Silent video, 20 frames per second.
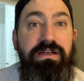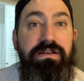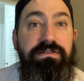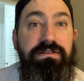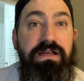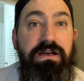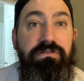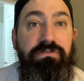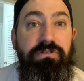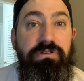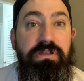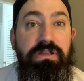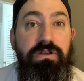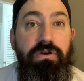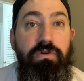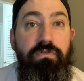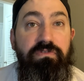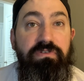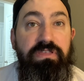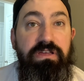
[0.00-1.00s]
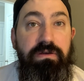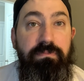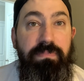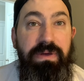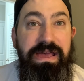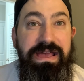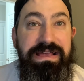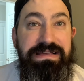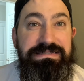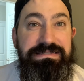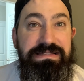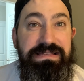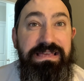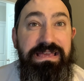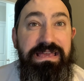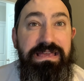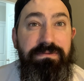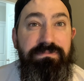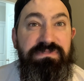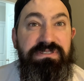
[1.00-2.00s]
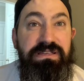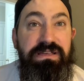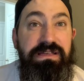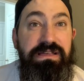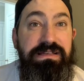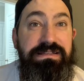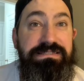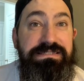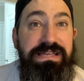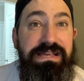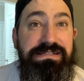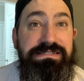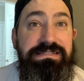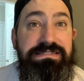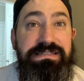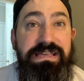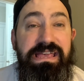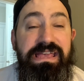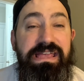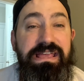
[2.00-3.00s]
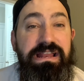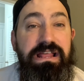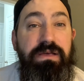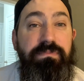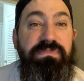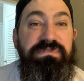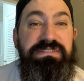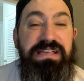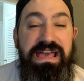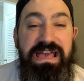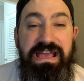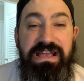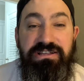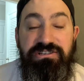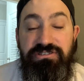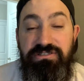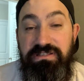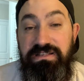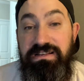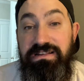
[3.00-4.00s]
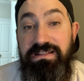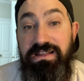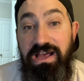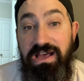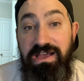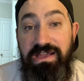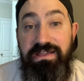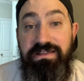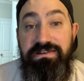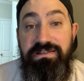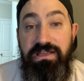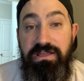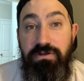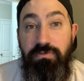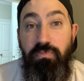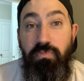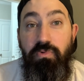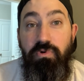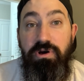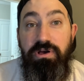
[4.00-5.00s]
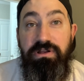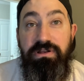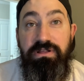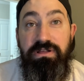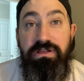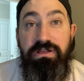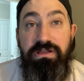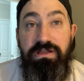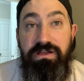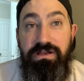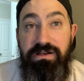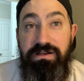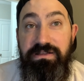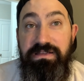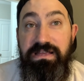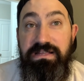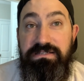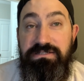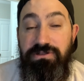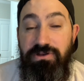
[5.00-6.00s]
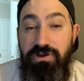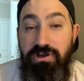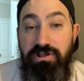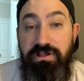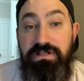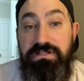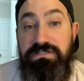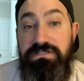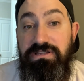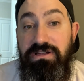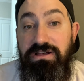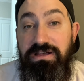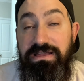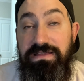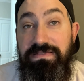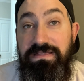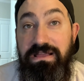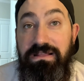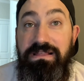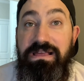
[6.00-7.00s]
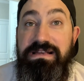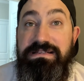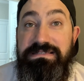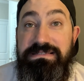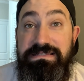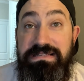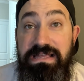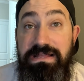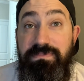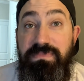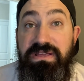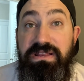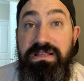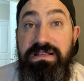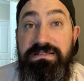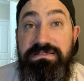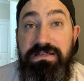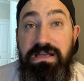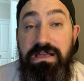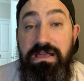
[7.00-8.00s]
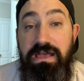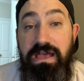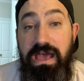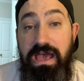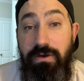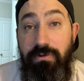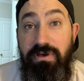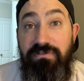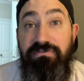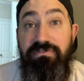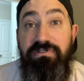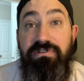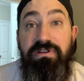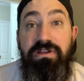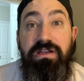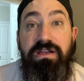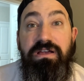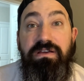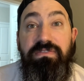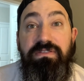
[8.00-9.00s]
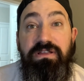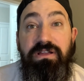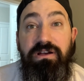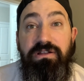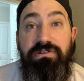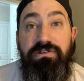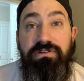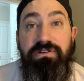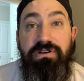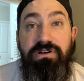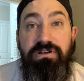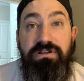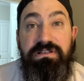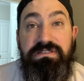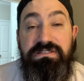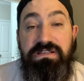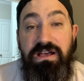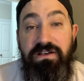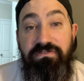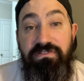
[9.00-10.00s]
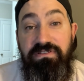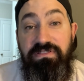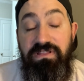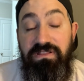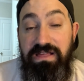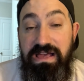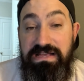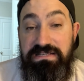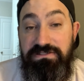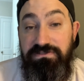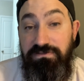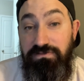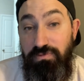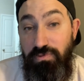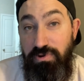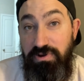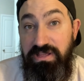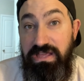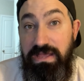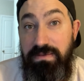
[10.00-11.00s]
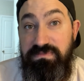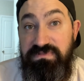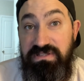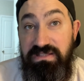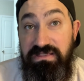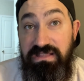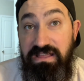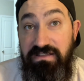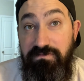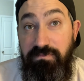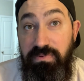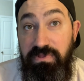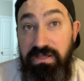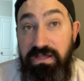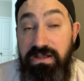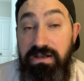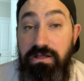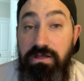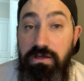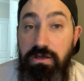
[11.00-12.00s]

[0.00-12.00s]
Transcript: Now, looking over their past games, Texas A&M is actually 9-1 against Arkansas in their last 10 meetings. However, the underdog has covered the last four games that they've played.